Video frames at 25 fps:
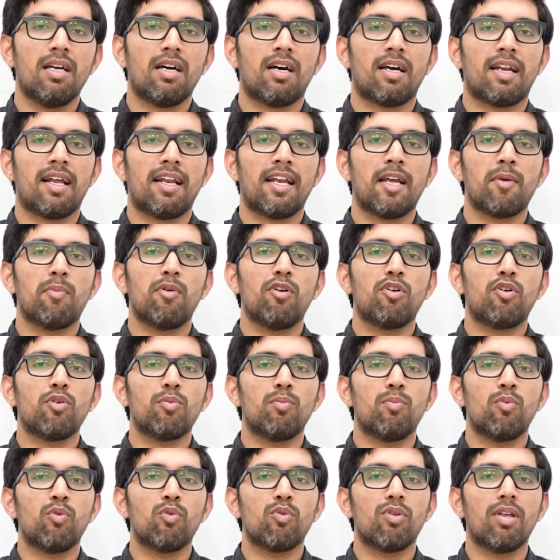are unable
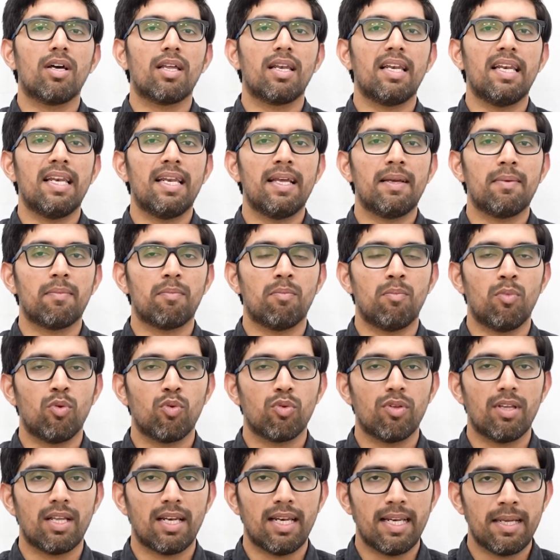to move the
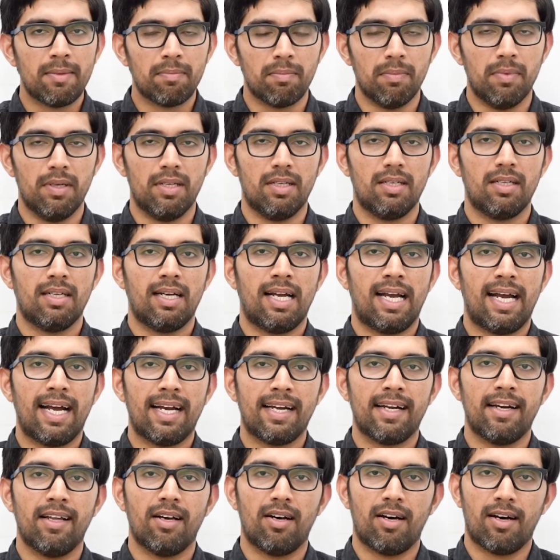limb,
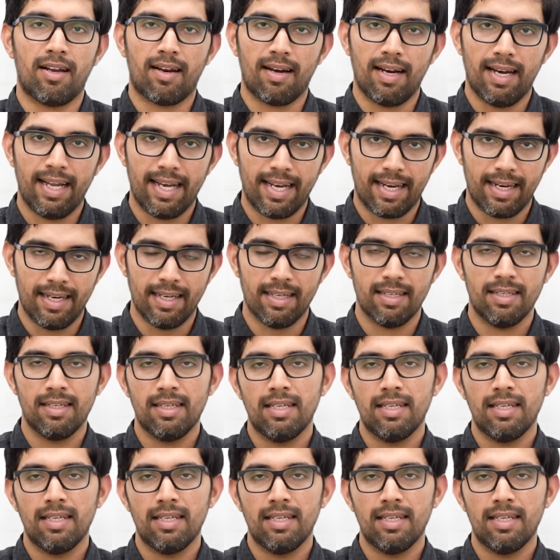hand or leg,